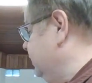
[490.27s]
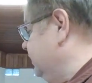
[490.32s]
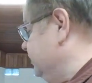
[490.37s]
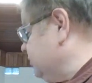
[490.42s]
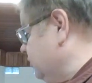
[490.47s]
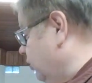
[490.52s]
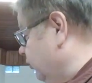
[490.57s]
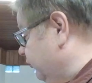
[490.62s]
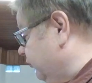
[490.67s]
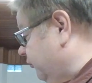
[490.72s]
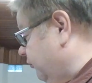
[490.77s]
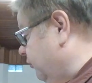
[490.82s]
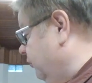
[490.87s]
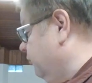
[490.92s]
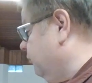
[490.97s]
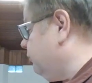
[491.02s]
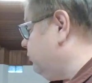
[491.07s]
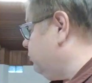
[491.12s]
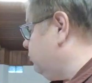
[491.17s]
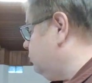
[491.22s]
is
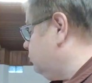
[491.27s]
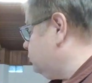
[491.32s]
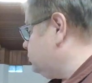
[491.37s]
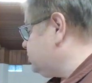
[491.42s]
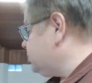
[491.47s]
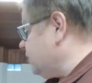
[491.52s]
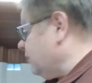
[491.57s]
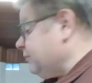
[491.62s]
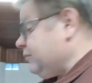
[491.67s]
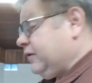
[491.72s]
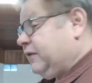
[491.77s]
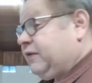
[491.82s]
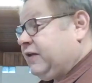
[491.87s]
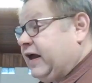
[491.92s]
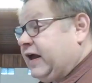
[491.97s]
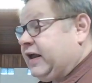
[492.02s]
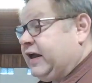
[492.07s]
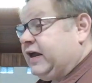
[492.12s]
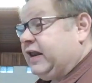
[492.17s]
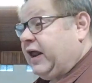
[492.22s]
also something
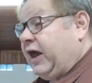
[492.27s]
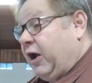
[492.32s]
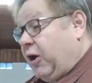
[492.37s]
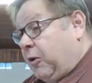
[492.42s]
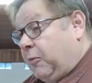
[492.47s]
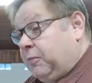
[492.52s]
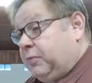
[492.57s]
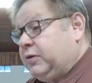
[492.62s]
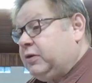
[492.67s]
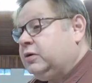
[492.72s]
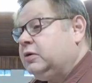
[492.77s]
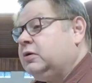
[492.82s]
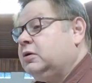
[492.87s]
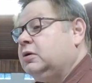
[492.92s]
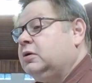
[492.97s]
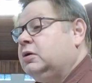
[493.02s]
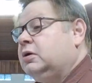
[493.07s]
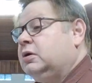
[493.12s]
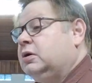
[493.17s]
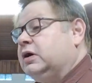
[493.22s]
that can help
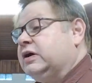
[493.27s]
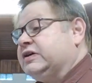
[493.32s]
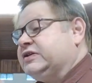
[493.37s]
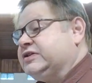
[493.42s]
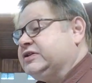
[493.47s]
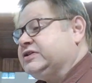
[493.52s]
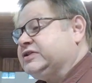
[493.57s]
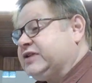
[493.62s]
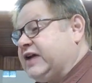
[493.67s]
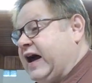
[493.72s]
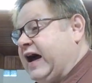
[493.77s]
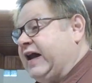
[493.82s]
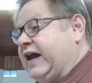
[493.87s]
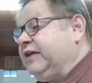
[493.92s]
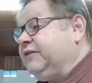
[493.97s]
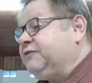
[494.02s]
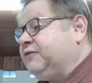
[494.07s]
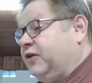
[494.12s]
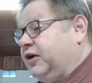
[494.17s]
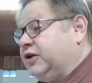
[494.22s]
a
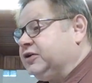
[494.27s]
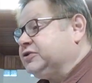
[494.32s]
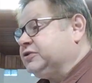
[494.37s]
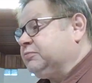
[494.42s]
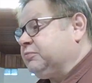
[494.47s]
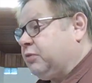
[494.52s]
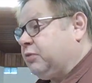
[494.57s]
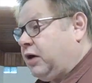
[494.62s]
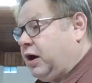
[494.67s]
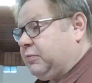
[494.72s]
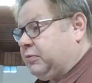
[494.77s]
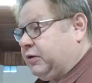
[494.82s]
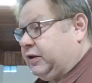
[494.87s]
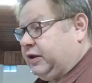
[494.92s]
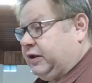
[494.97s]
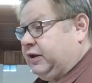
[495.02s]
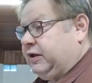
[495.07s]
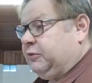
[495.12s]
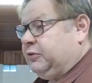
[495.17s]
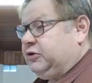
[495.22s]
society function
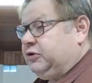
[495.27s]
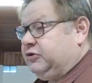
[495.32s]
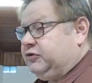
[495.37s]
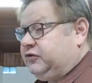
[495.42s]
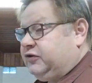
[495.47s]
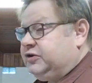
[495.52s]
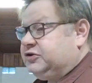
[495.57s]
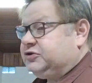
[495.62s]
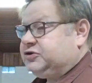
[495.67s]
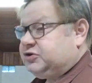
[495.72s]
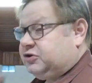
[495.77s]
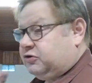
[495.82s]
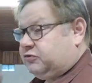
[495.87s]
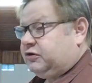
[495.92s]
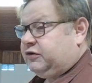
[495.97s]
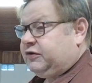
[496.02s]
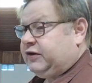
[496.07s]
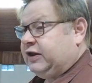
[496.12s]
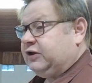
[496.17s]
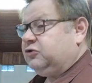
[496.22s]
properly. And when you see
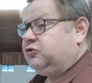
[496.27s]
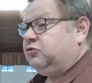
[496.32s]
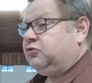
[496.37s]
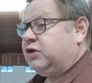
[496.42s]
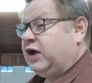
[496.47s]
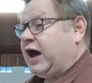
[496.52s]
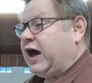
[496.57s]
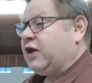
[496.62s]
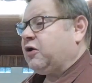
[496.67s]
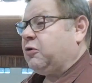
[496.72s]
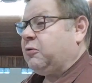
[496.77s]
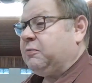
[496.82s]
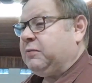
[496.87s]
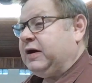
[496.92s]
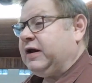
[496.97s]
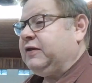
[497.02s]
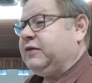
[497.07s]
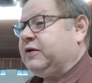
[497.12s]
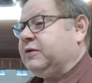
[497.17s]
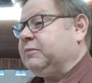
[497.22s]
children that do not
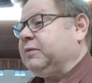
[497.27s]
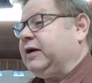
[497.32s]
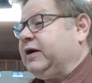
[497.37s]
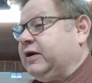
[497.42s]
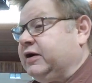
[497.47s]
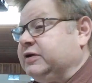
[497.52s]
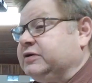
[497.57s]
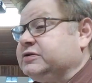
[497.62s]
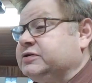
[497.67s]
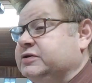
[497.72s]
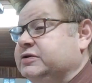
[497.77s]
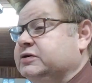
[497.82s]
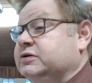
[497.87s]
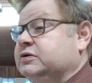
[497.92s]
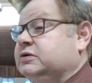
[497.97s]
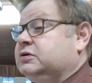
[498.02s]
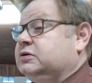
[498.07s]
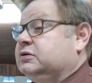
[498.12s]
obey their parents,